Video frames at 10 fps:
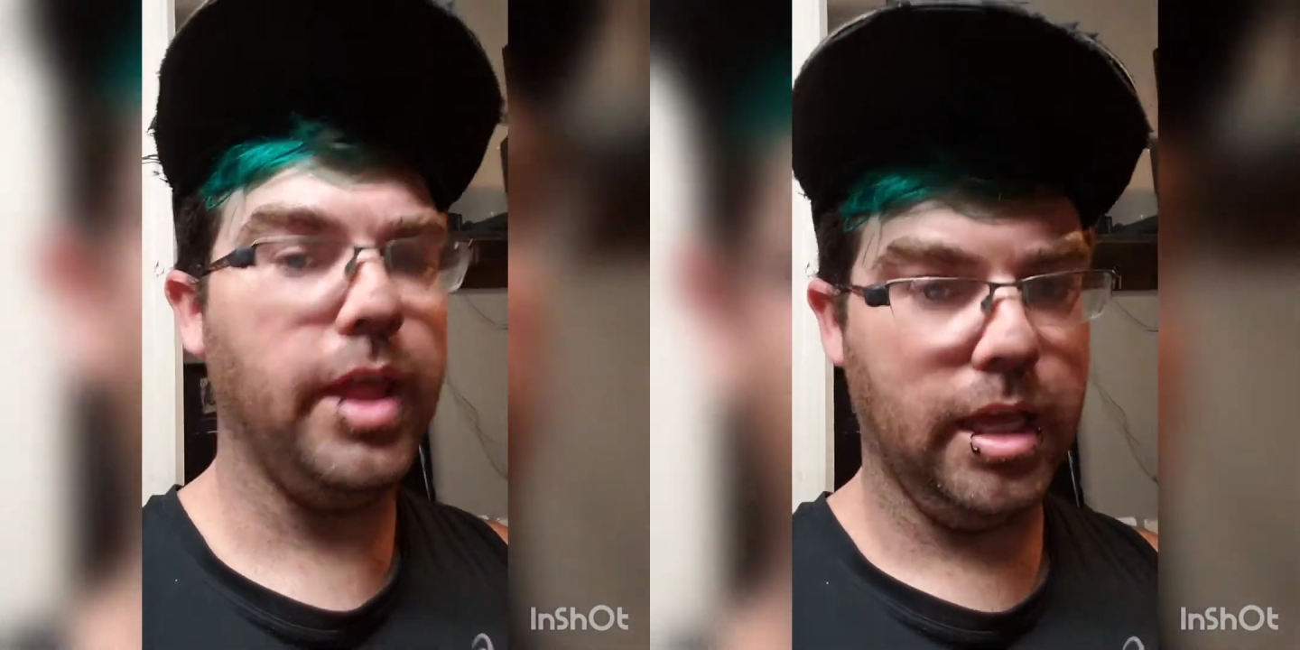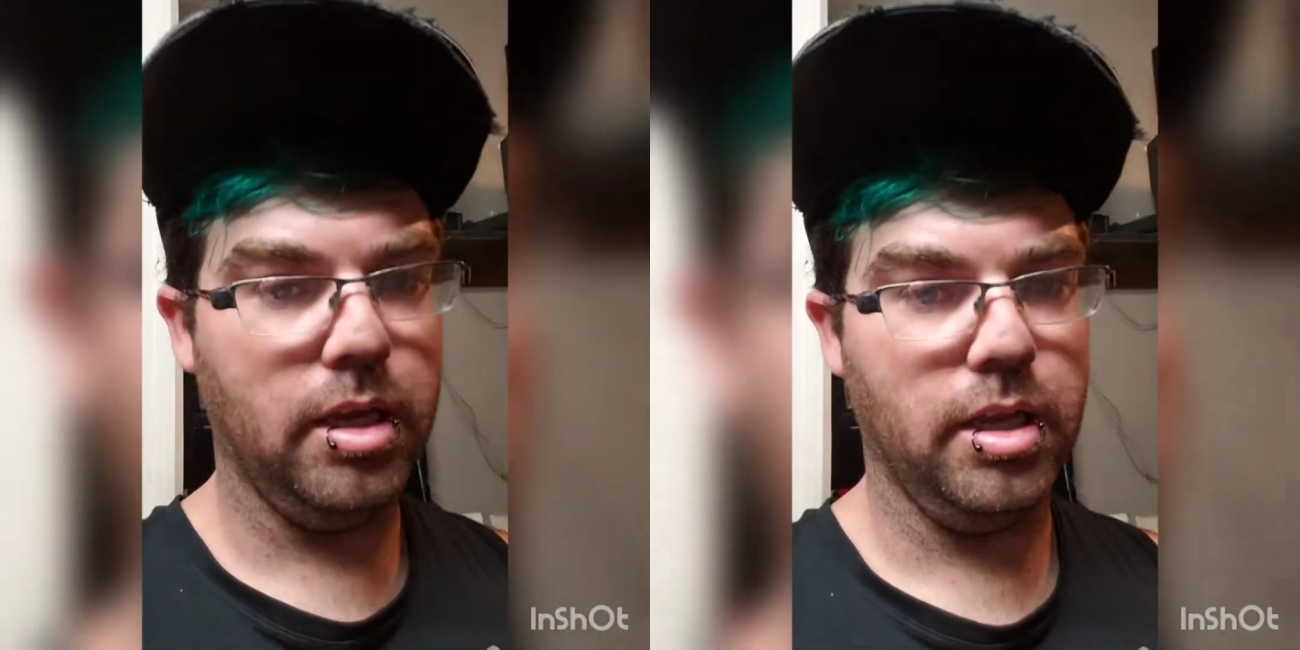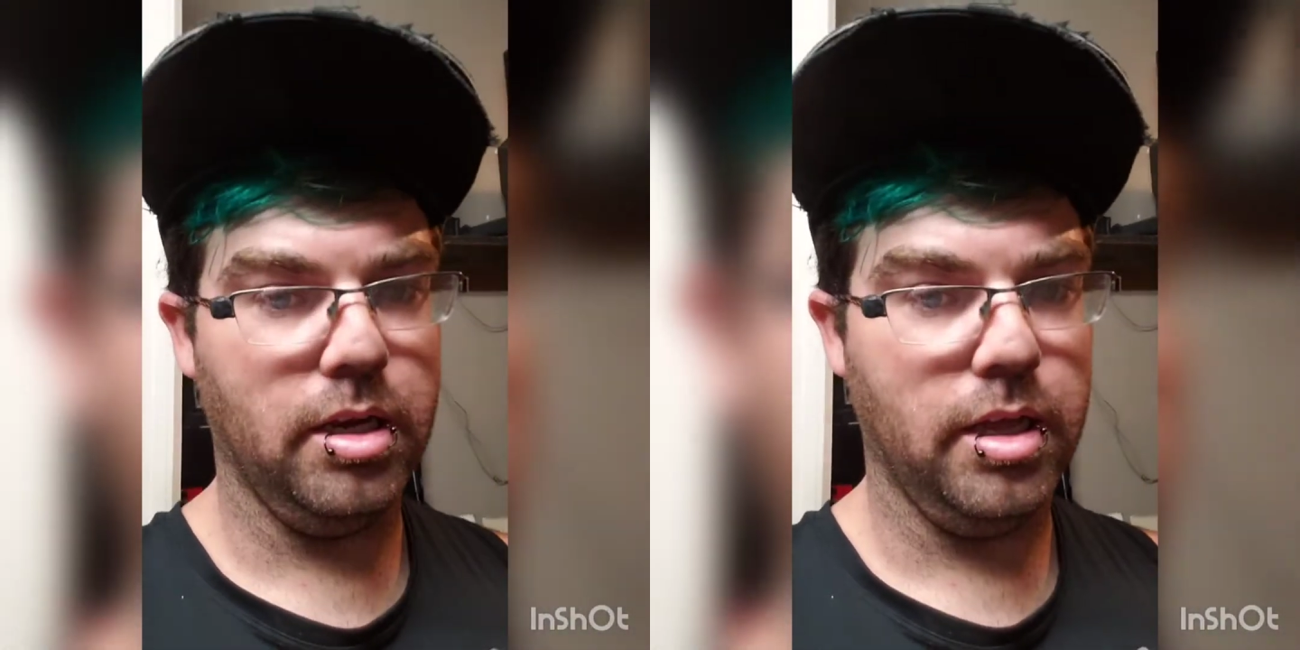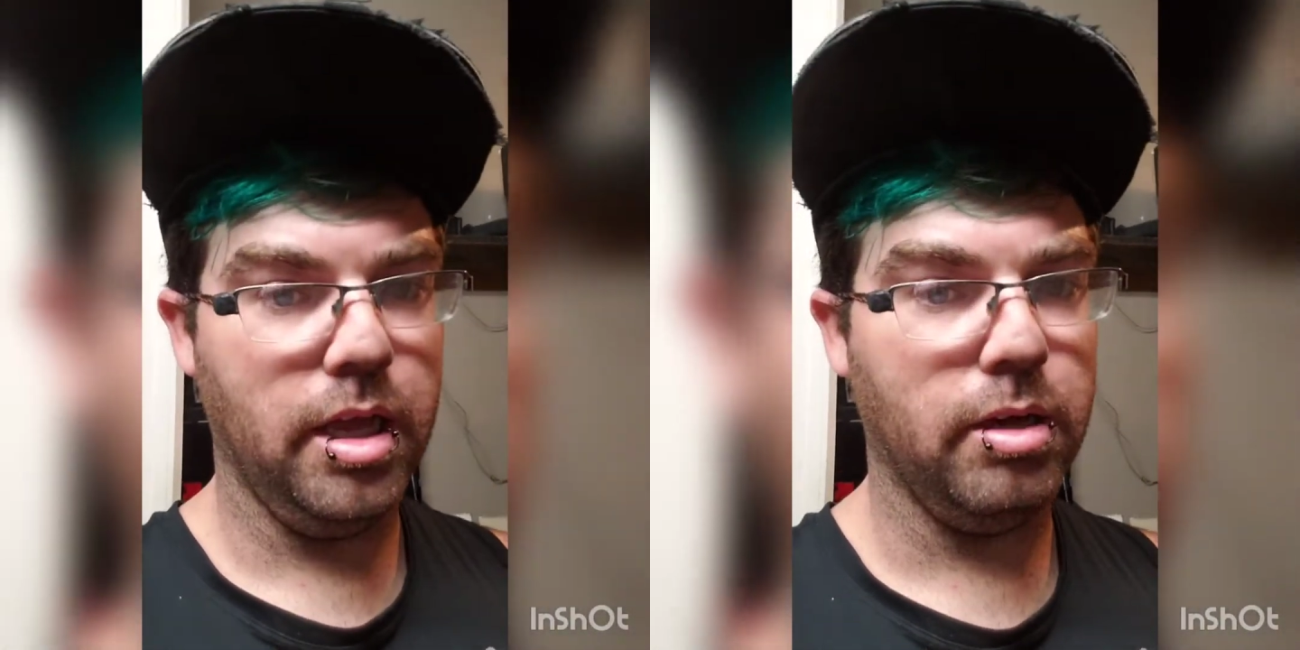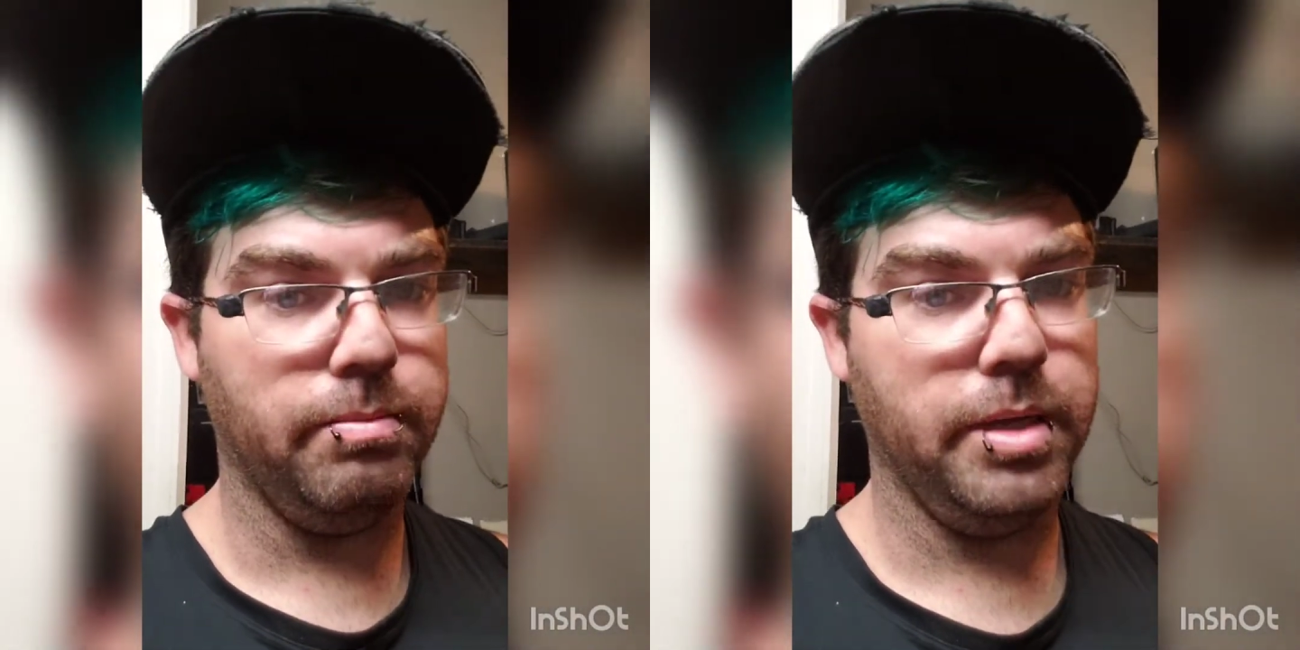can
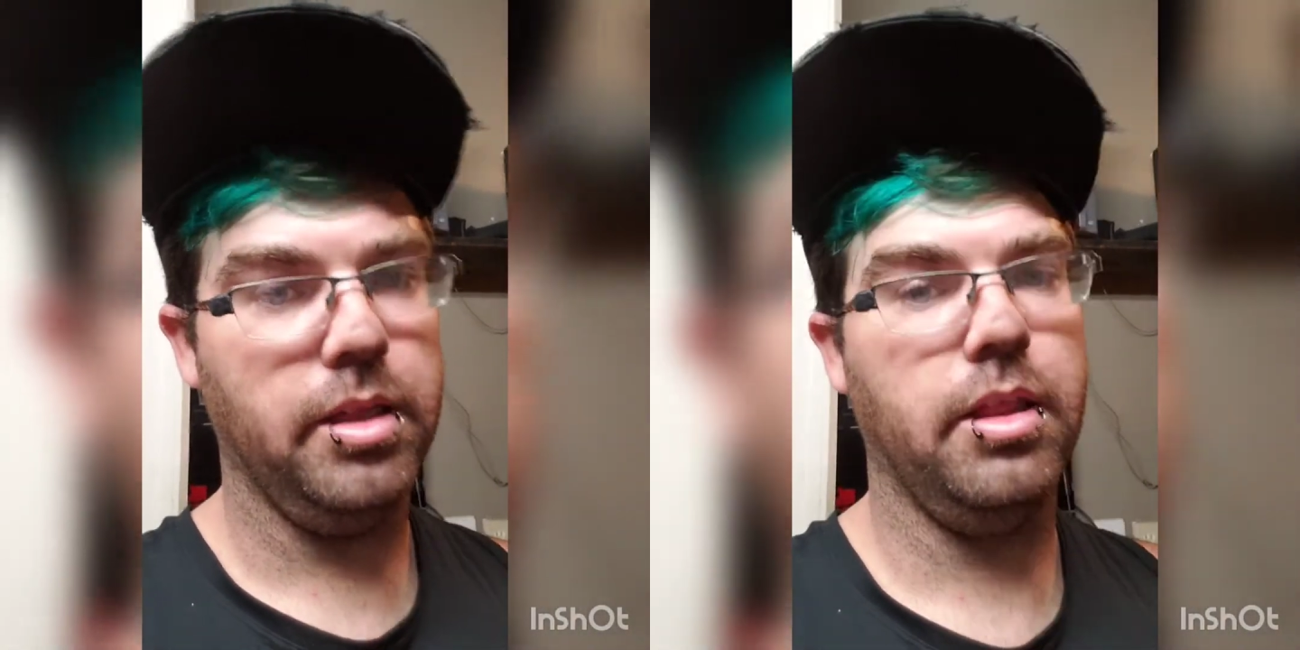help me